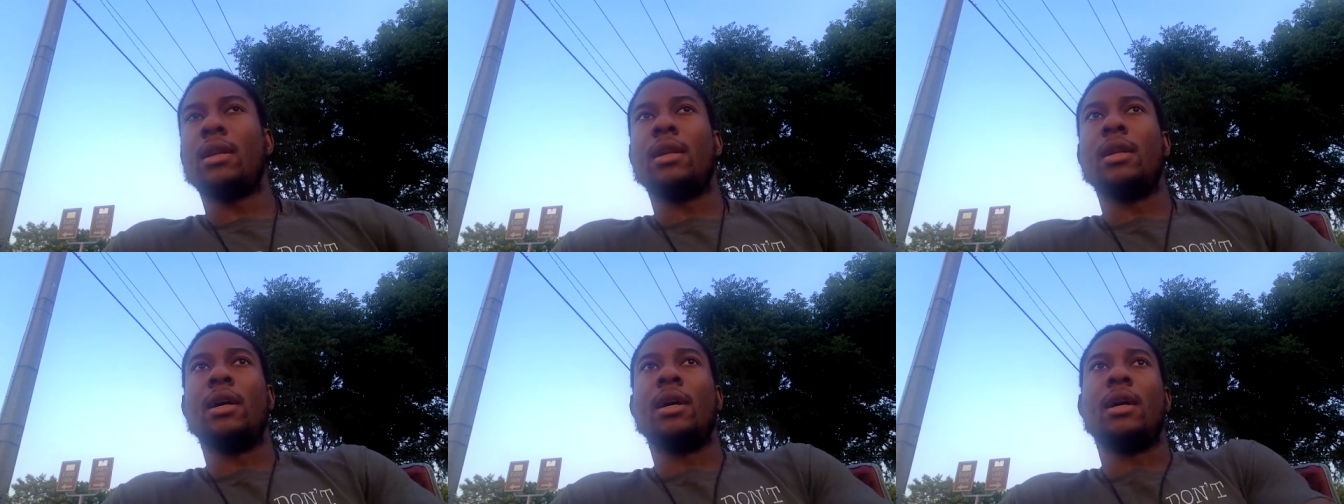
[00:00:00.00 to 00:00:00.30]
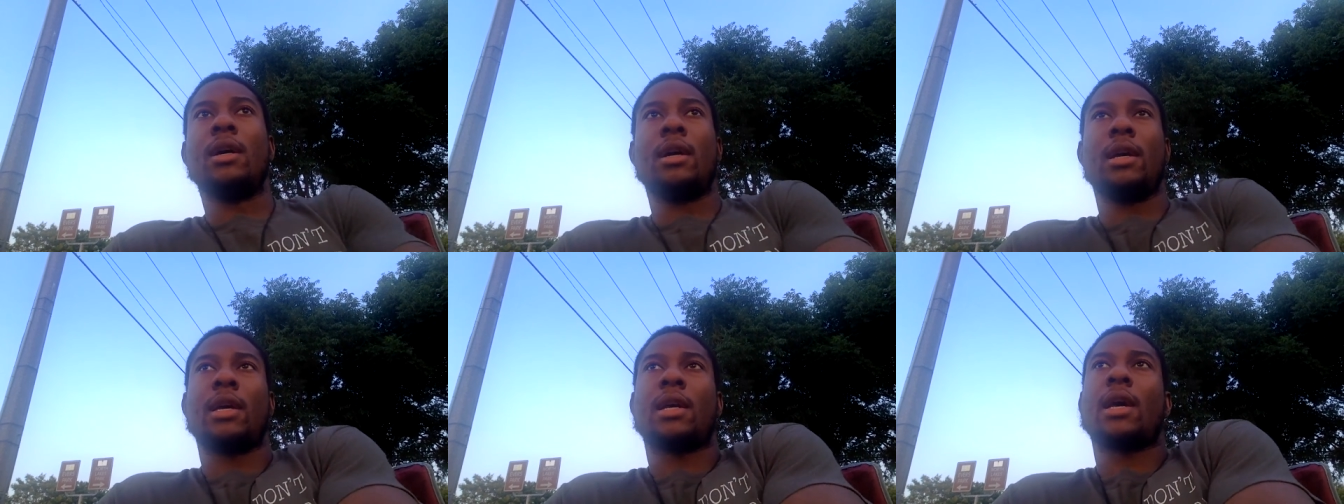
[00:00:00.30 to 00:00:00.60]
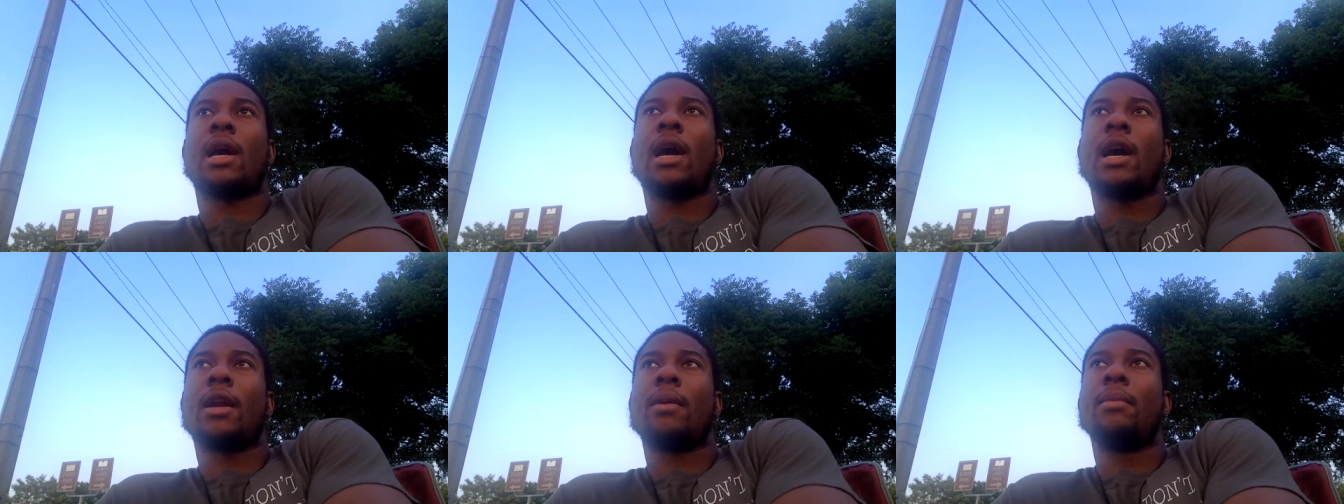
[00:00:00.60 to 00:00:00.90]
the
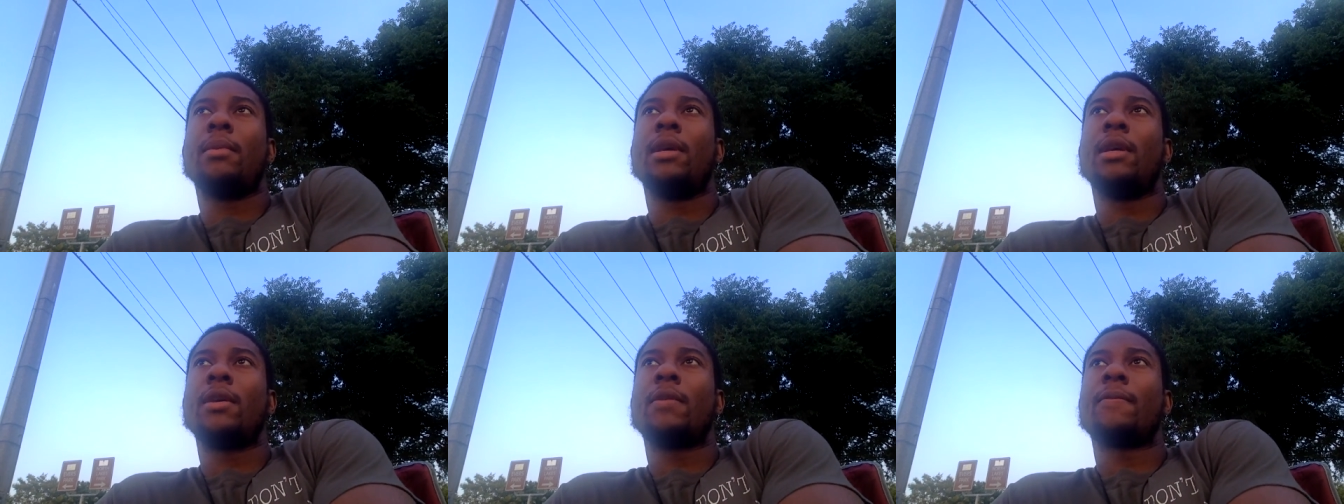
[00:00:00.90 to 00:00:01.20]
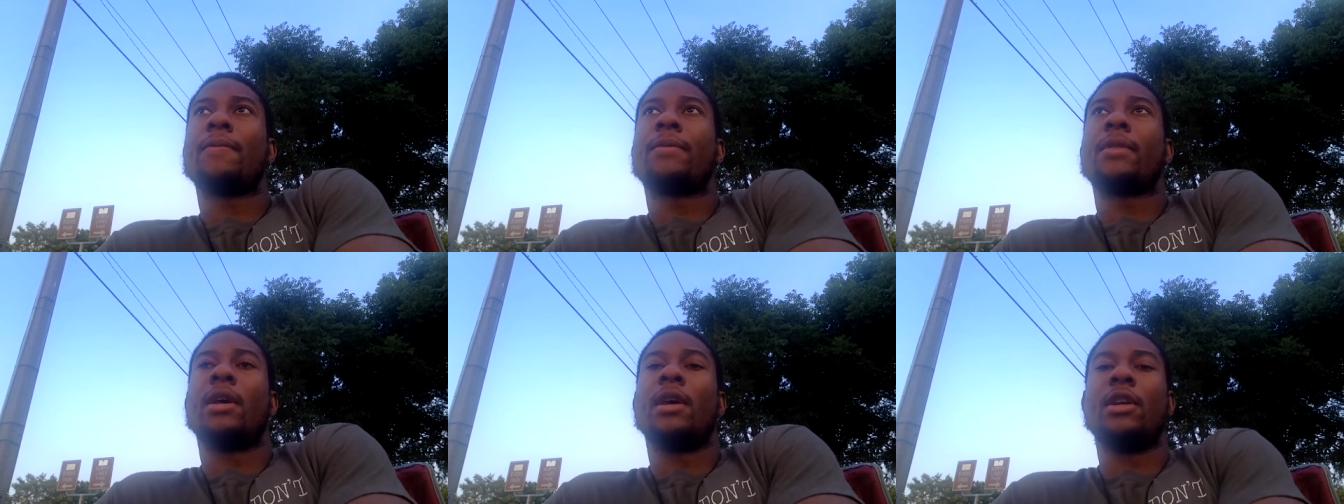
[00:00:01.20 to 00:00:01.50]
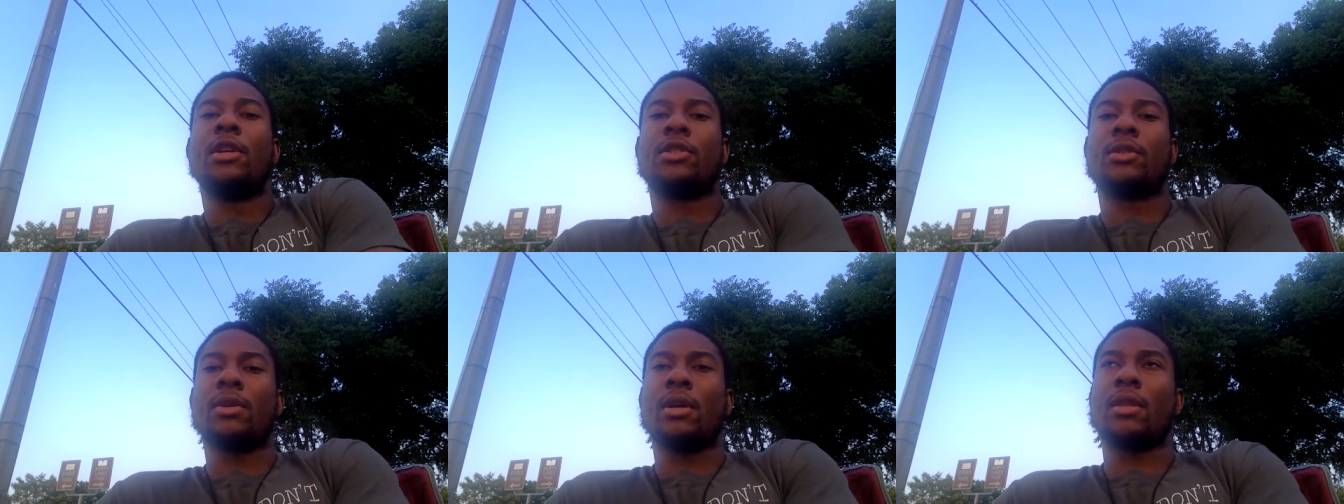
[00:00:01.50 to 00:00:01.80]
economy
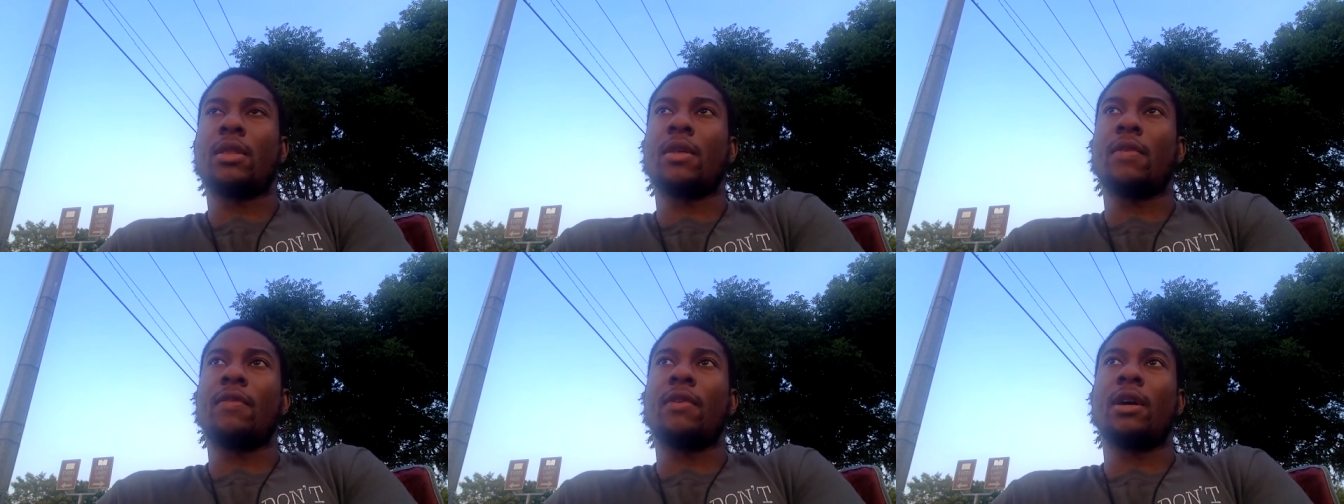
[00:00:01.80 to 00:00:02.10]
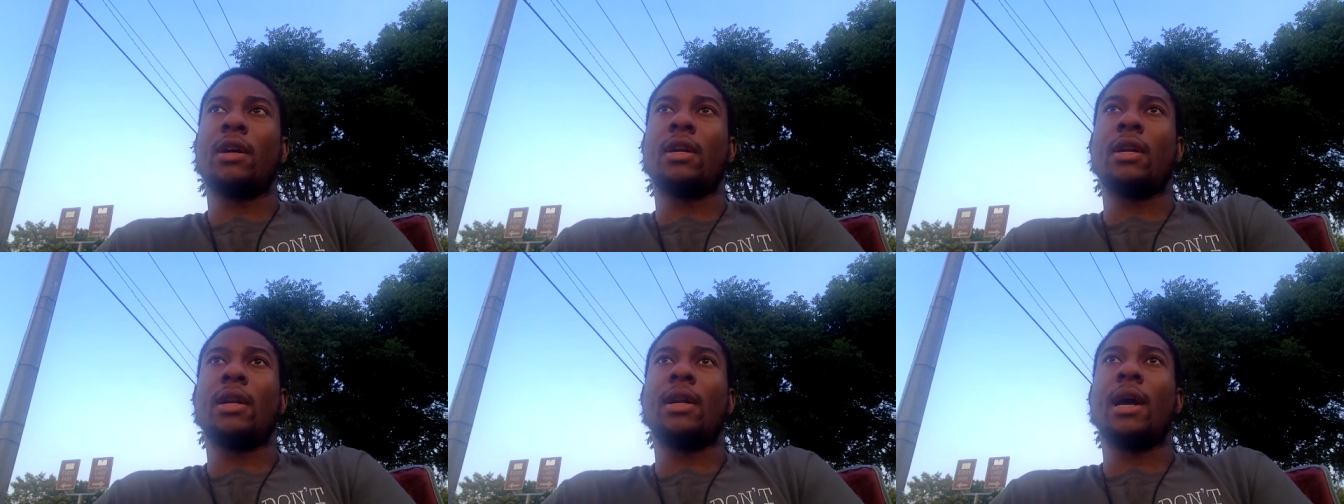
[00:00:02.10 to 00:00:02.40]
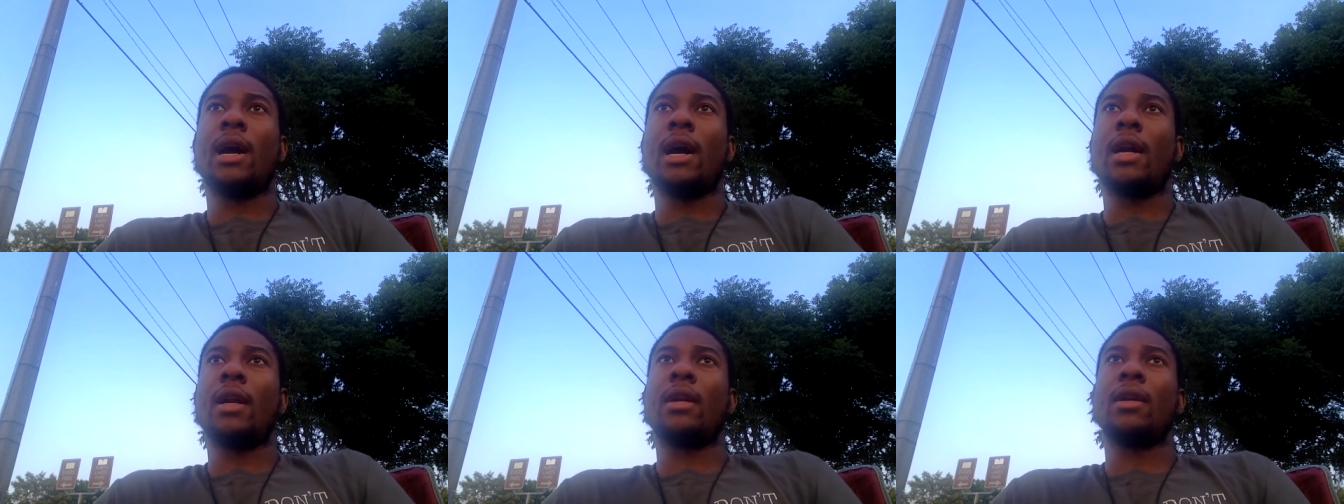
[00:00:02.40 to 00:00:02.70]
and the strength of the
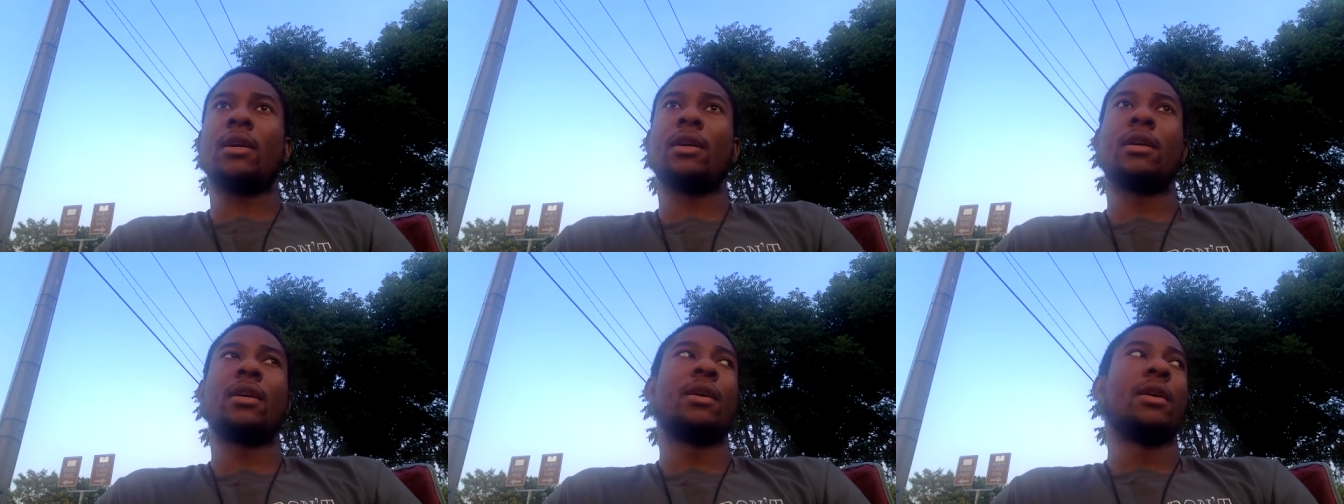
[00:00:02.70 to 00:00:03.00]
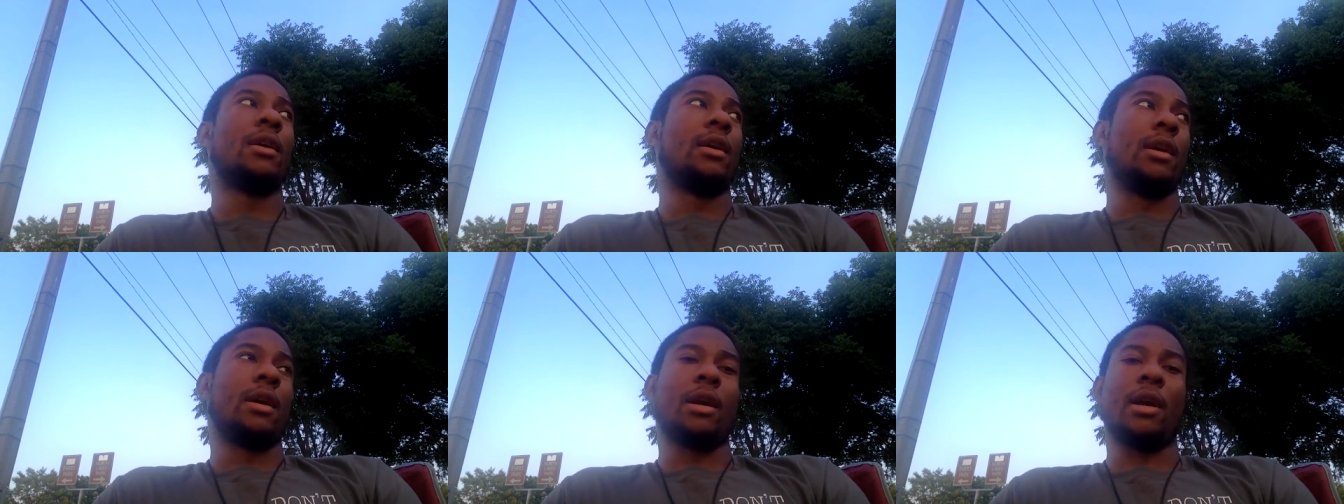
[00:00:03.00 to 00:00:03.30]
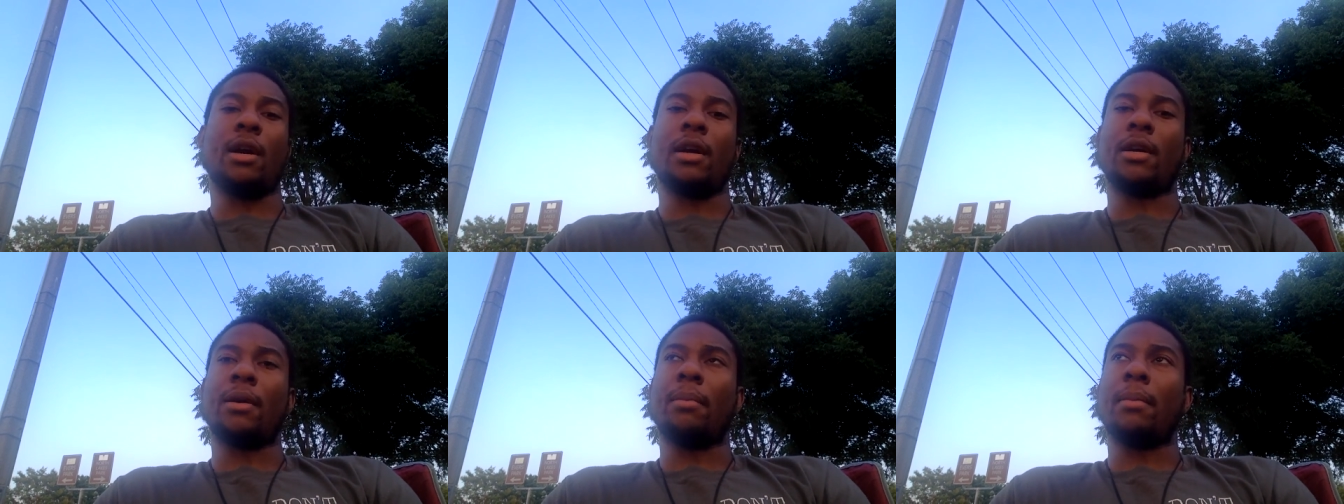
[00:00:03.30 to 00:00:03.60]
dollar
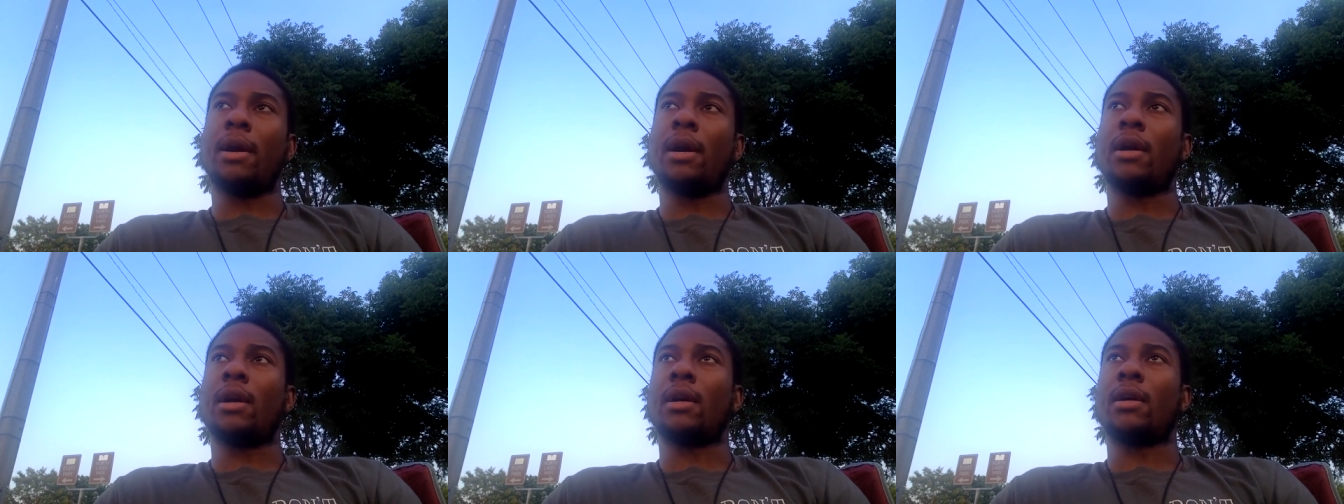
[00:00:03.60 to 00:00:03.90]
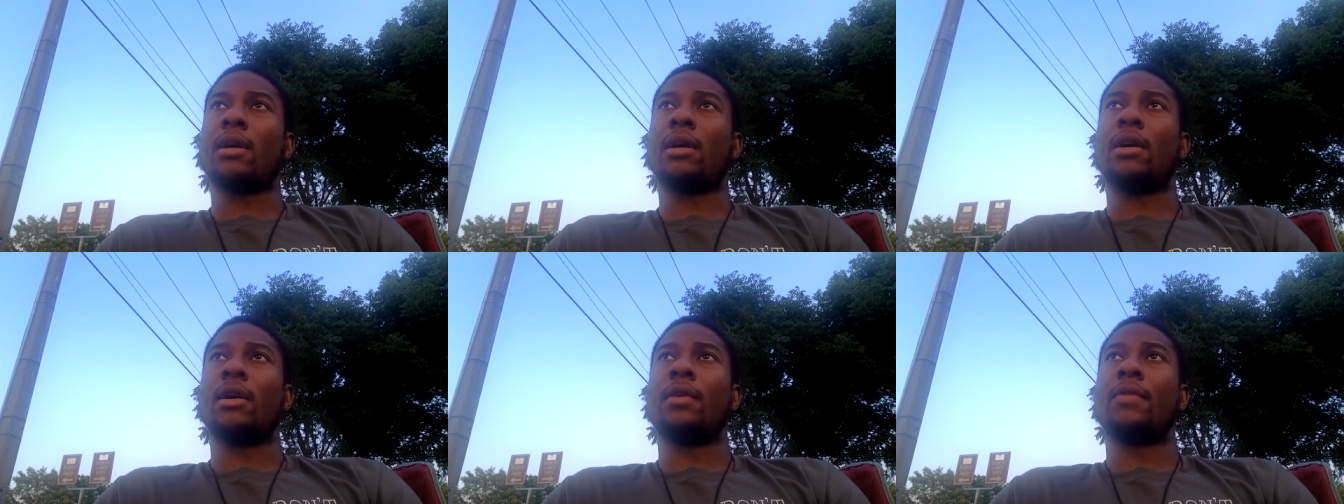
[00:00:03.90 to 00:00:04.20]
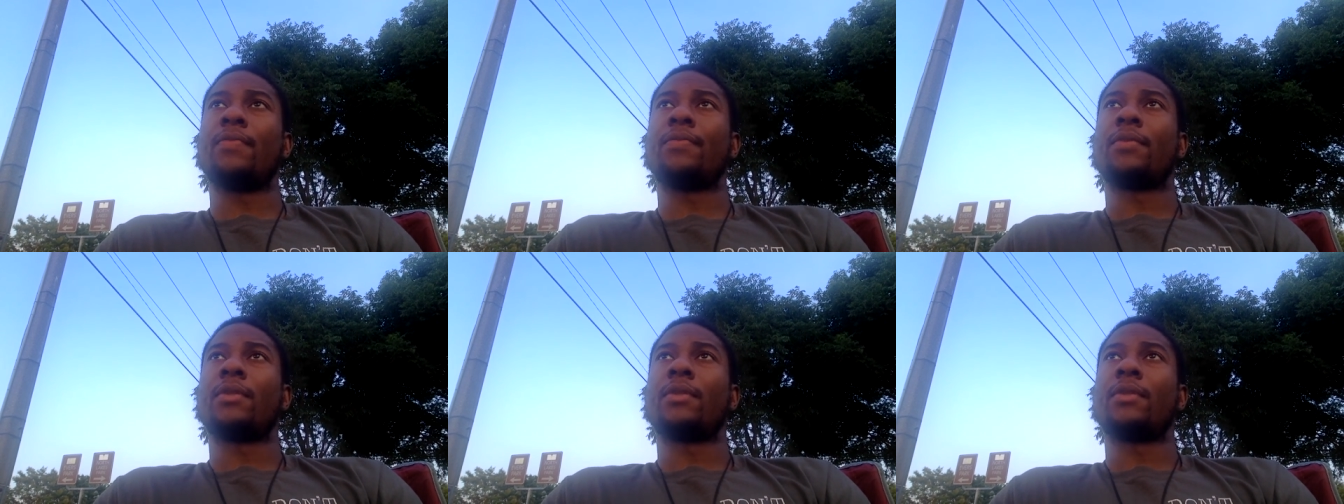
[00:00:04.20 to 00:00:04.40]
here in America.